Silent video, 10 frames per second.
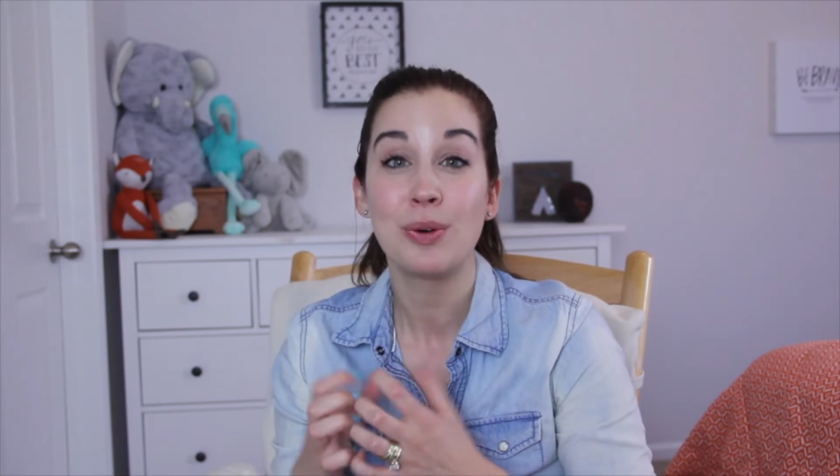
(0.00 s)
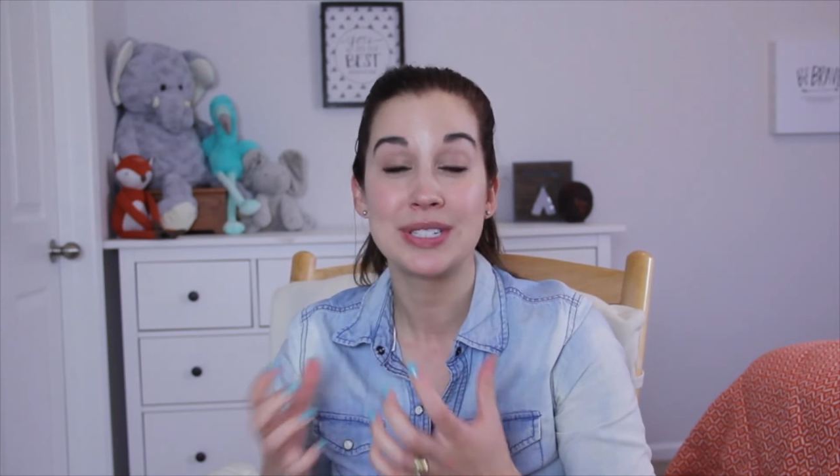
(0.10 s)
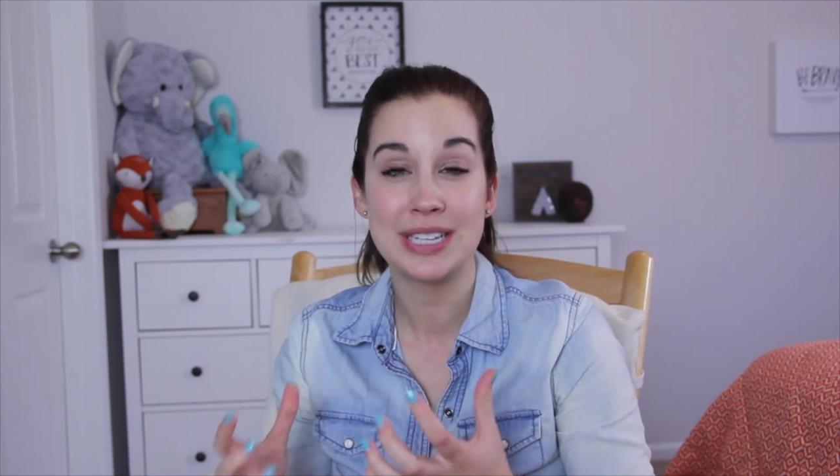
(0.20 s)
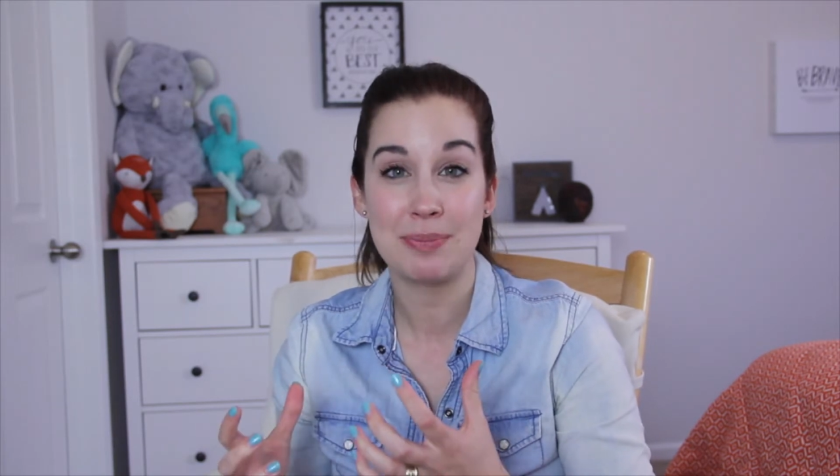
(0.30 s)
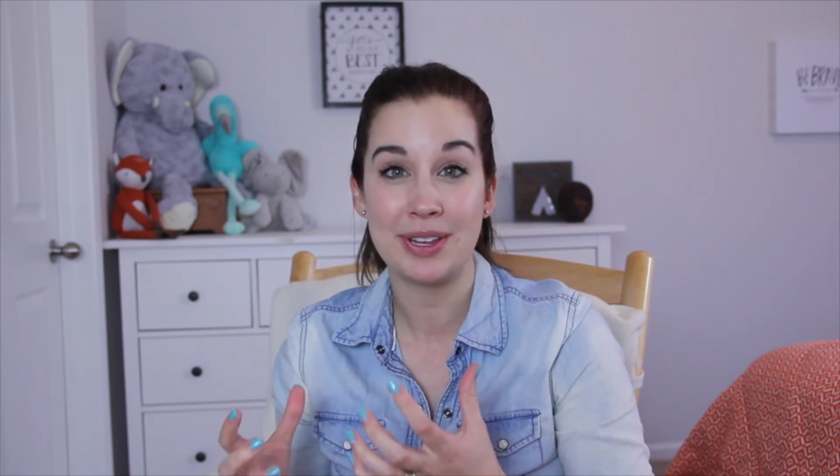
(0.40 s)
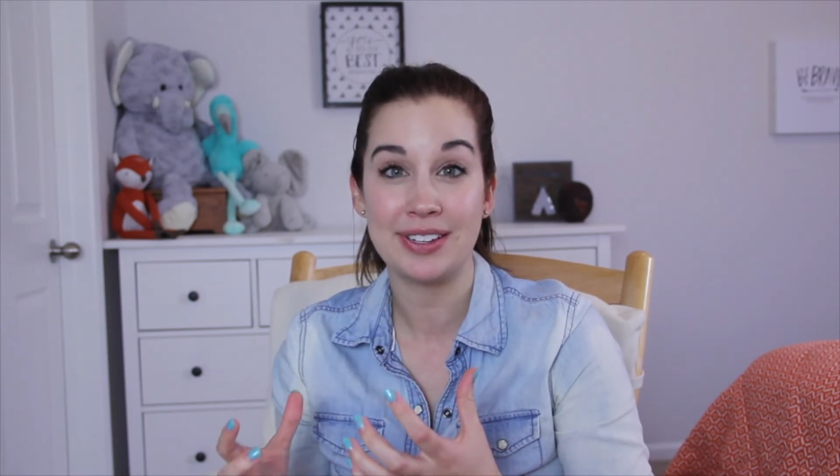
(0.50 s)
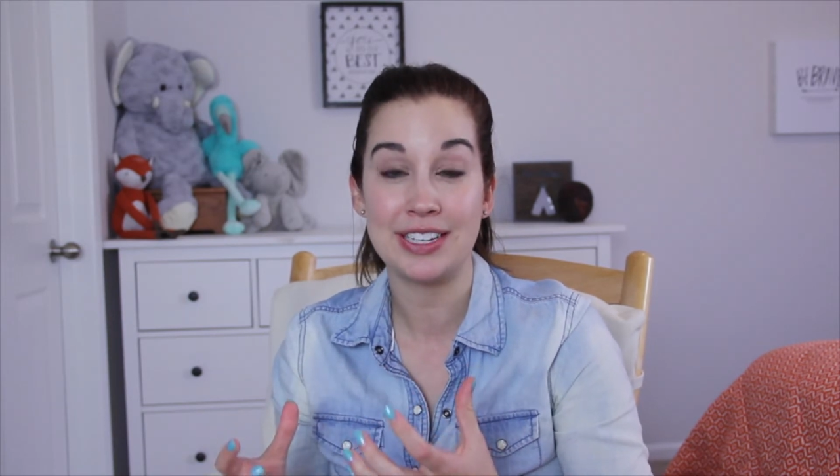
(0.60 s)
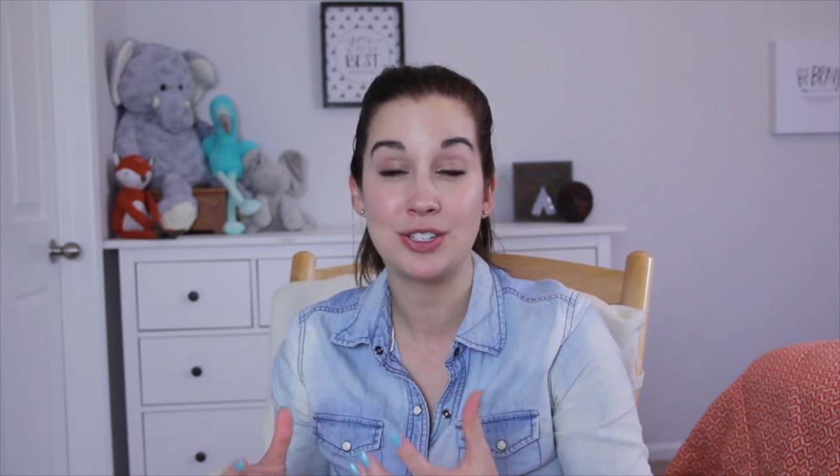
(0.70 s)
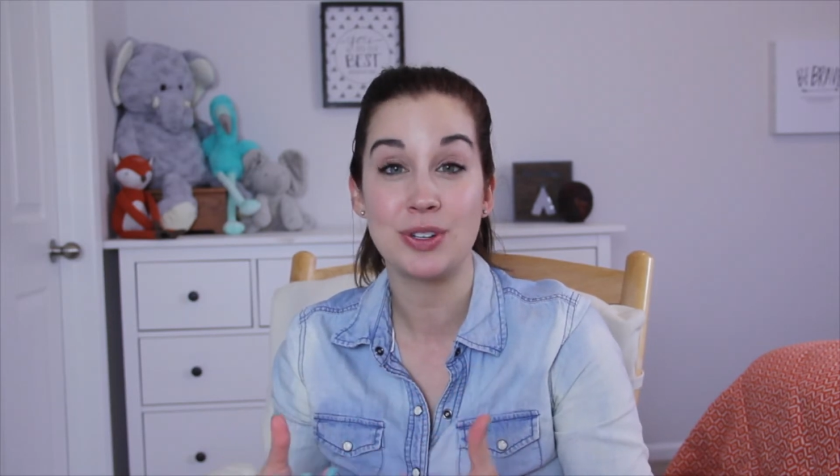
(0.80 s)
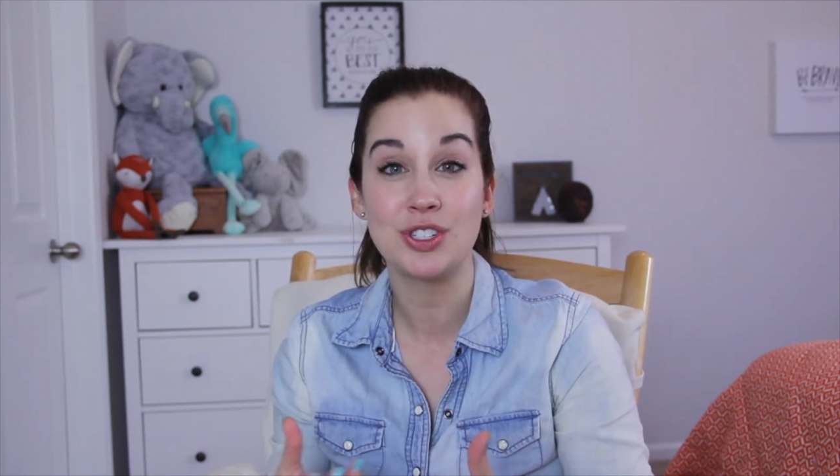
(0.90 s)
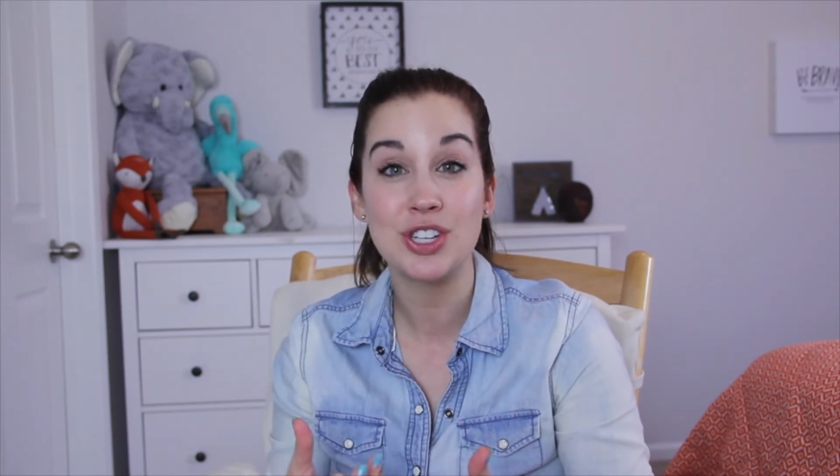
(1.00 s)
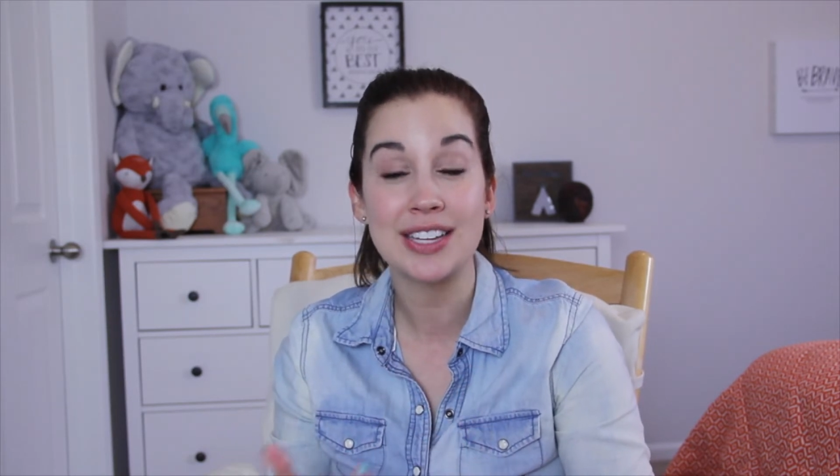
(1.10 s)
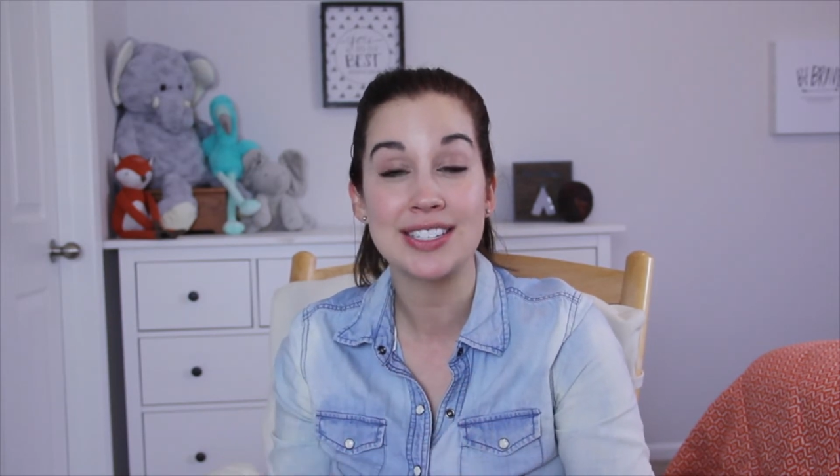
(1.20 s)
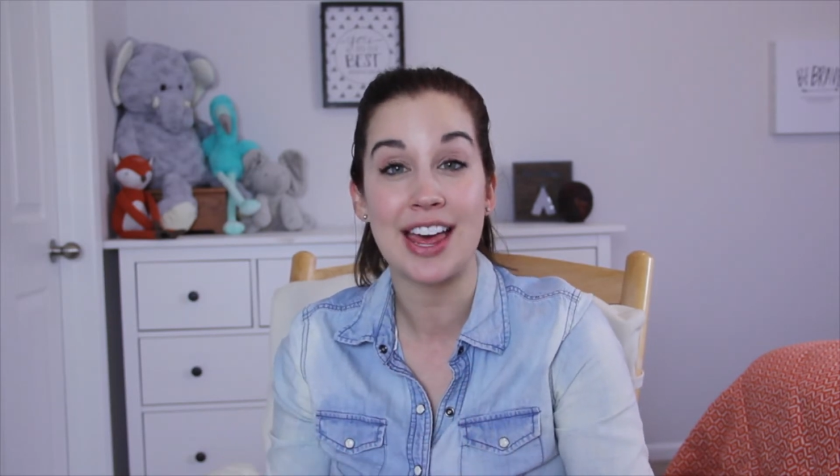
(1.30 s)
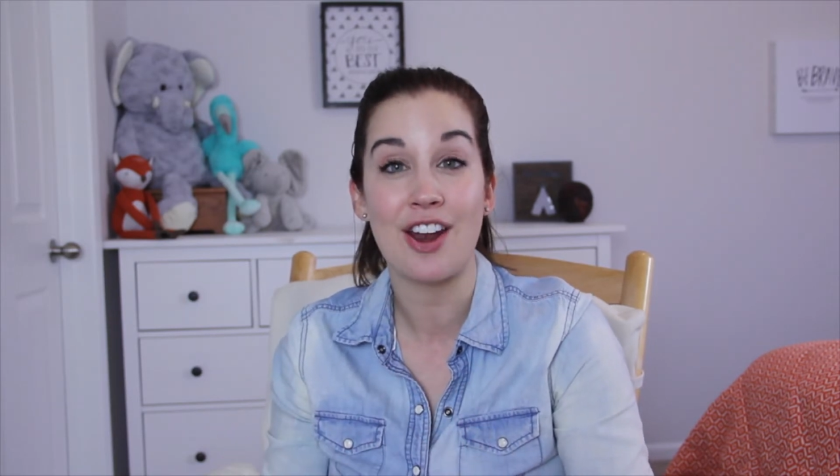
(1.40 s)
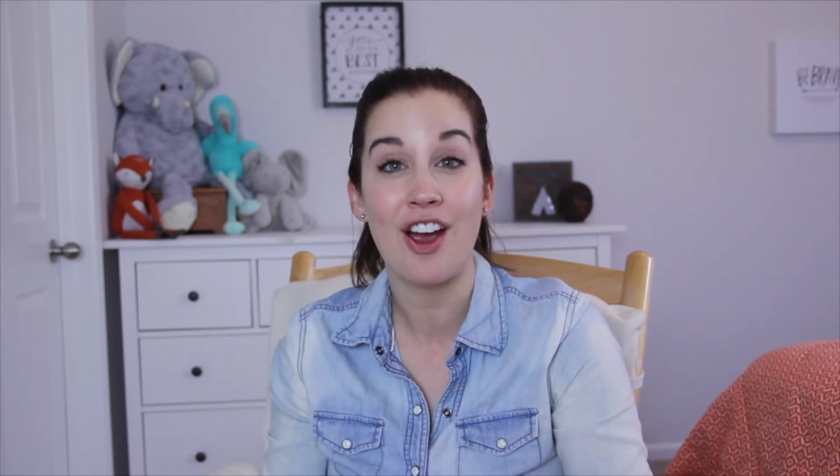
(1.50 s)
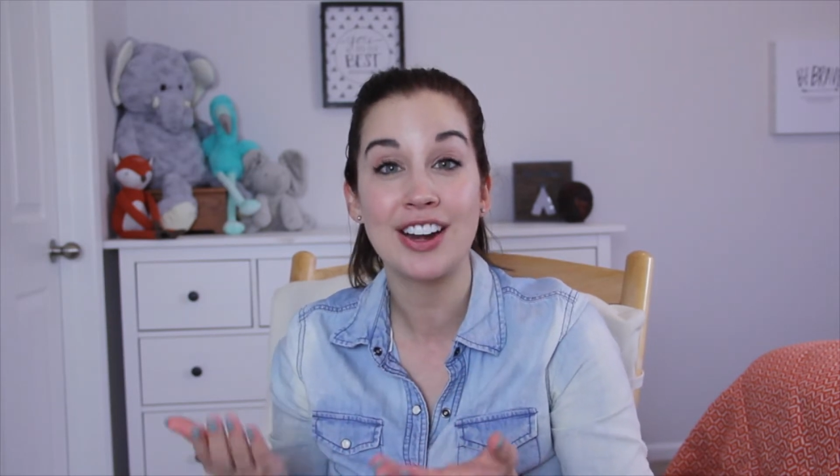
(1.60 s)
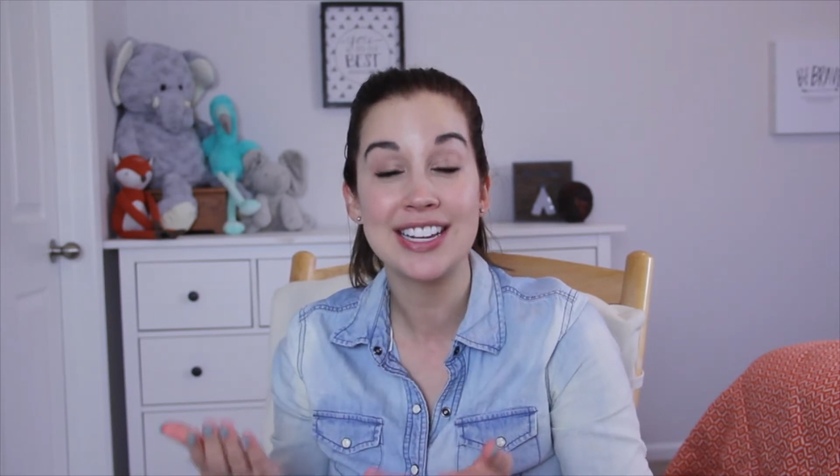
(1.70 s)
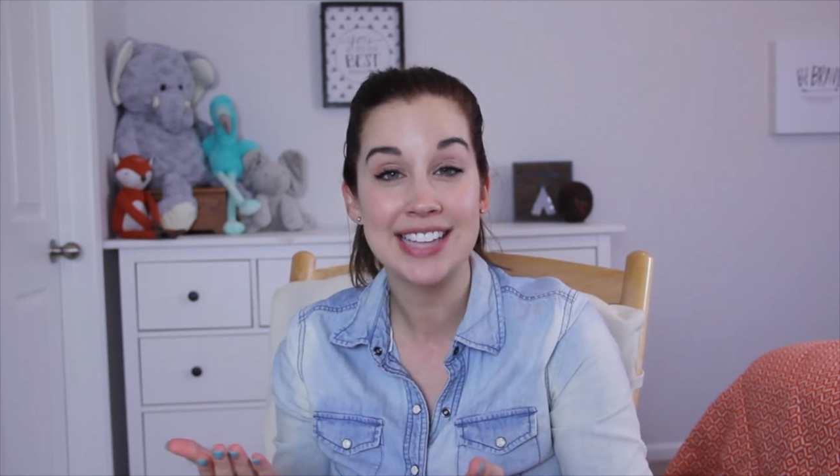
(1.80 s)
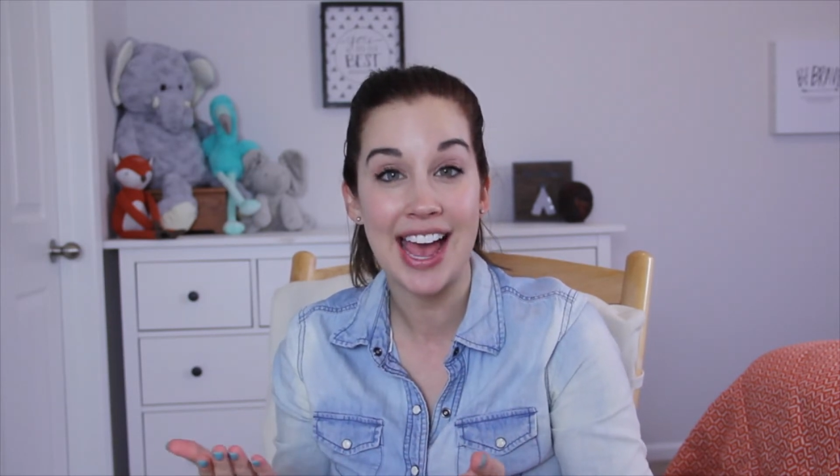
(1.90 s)
was the ability to adjust that
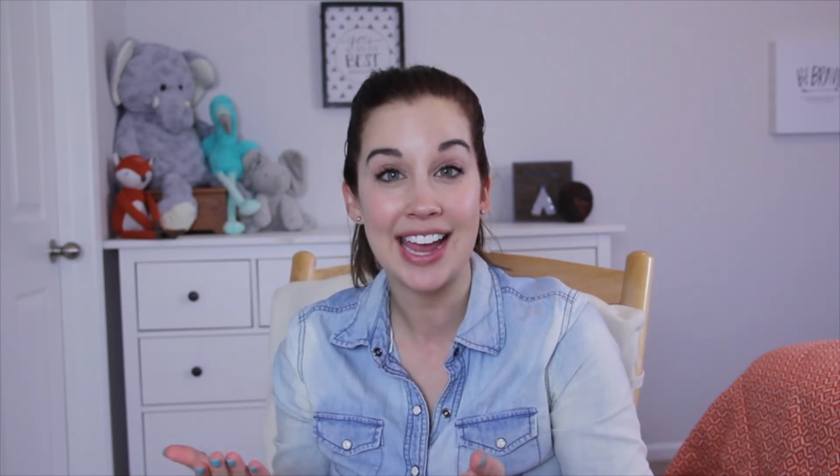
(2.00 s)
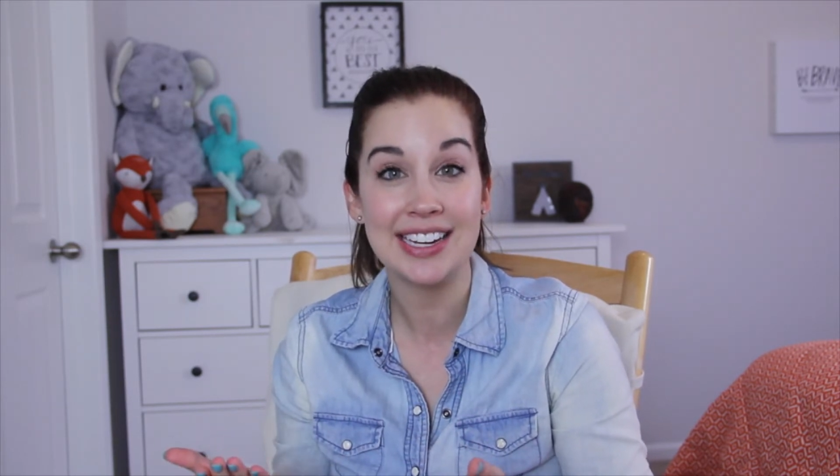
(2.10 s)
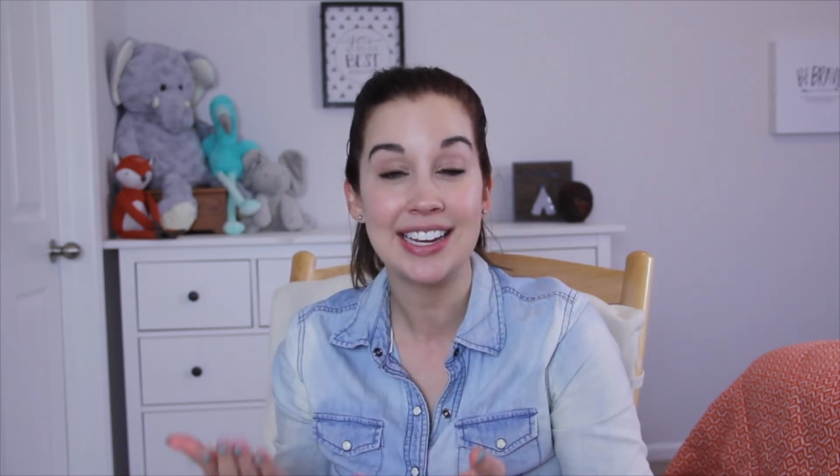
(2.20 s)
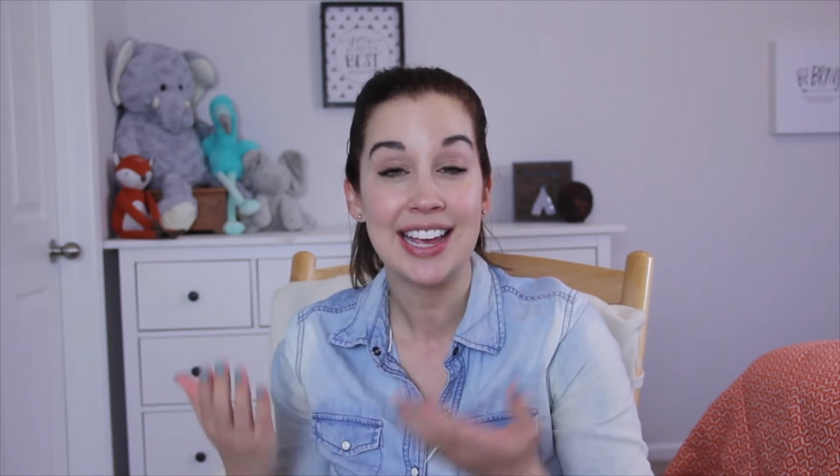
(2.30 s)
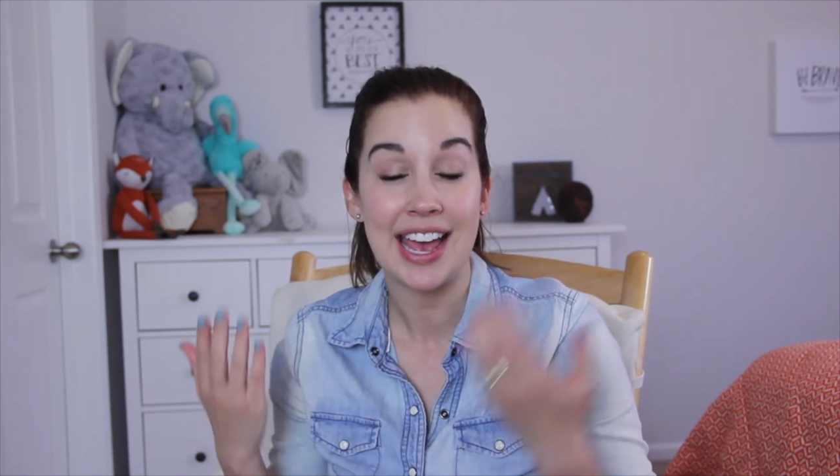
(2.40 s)
harness height